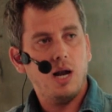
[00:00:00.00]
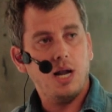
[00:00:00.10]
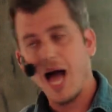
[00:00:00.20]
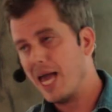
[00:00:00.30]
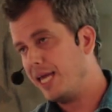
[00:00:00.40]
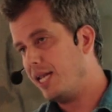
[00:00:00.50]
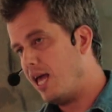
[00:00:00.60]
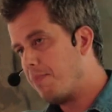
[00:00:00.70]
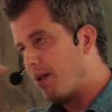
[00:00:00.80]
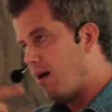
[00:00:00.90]
Lion and
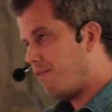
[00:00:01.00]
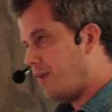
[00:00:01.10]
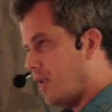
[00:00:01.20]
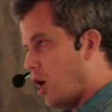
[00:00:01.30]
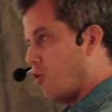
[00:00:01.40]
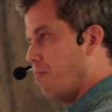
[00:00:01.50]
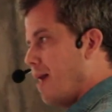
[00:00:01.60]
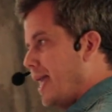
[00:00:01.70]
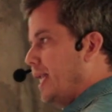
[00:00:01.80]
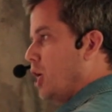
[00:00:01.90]
Eplavin are
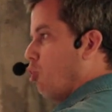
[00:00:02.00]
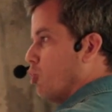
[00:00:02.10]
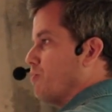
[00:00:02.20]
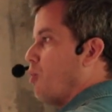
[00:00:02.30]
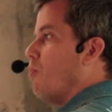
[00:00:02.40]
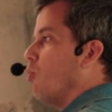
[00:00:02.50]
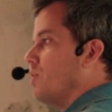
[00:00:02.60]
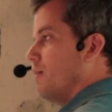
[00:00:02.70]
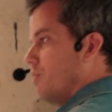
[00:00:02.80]
mainly cross promoting